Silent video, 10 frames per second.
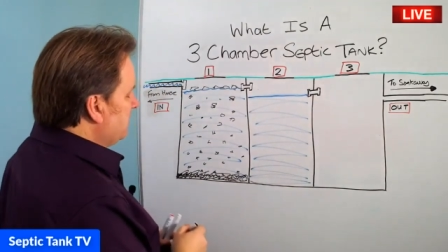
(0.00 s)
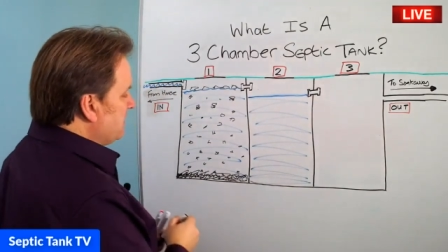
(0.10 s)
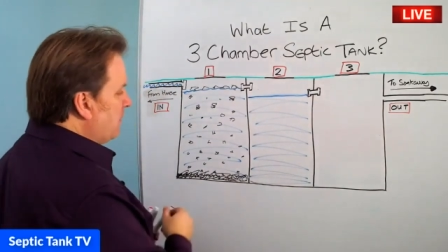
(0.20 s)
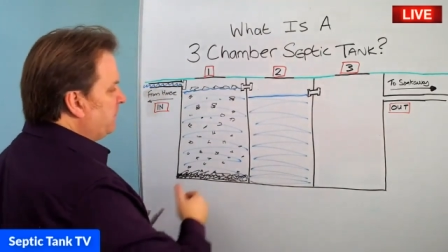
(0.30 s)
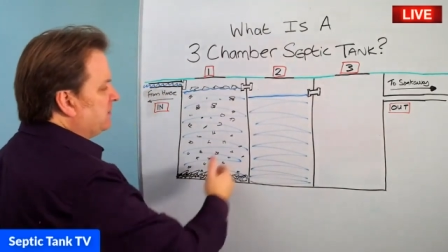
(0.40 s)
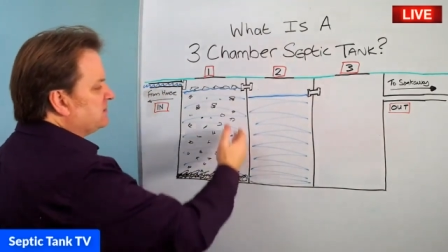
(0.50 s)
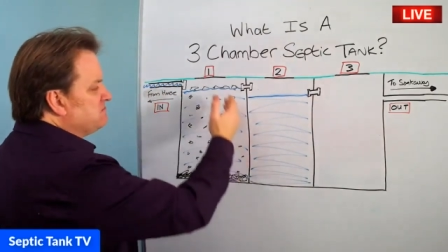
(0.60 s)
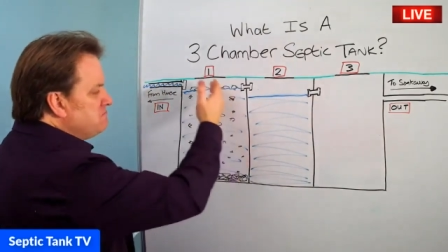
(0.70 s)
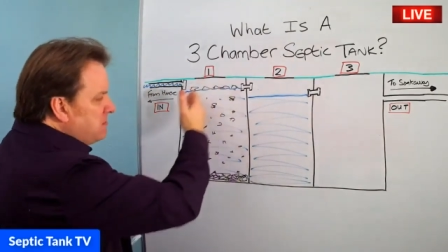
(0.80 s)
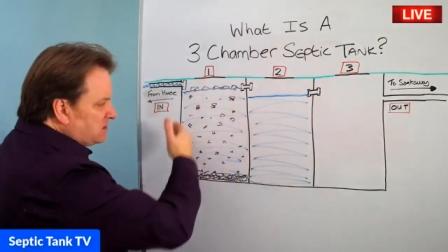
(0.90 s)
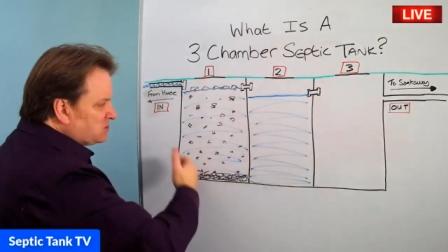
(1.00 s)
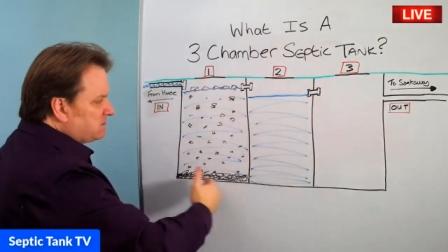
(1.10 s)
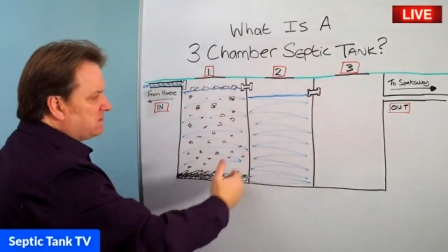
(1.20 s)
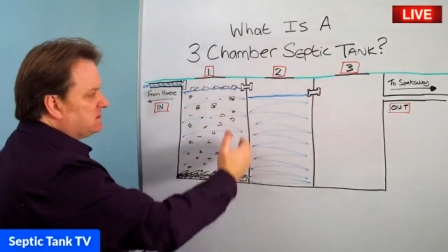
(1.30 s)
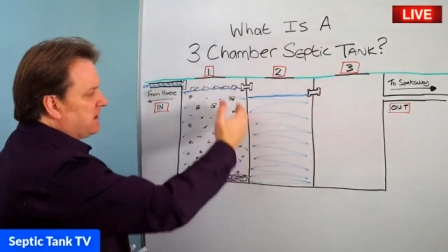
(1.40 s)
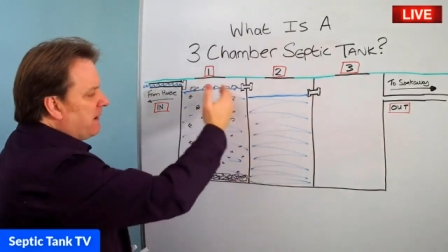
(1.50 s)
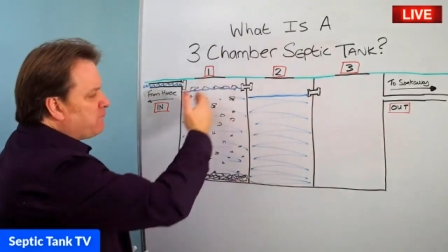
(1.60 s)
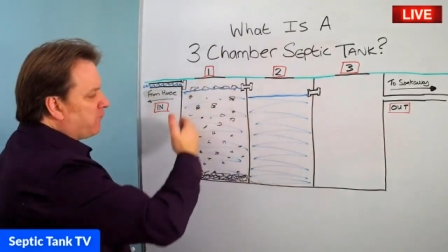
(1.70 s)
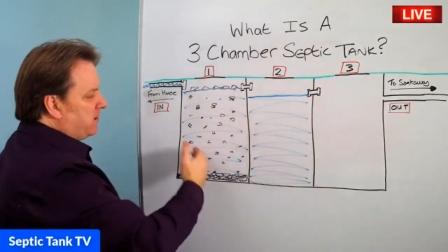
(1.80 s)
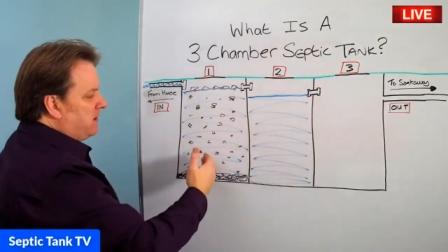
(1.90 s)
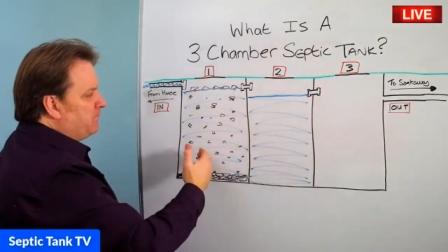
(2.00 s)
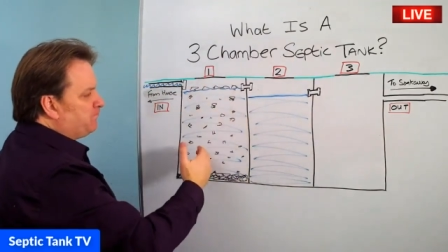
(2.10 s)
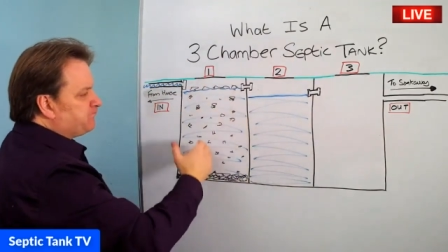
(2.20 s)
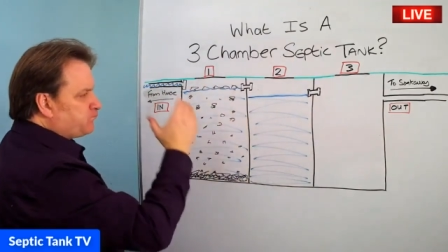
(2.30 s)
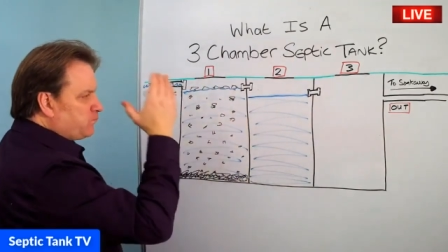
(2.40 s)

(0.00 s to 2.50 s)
Now, because much of the debris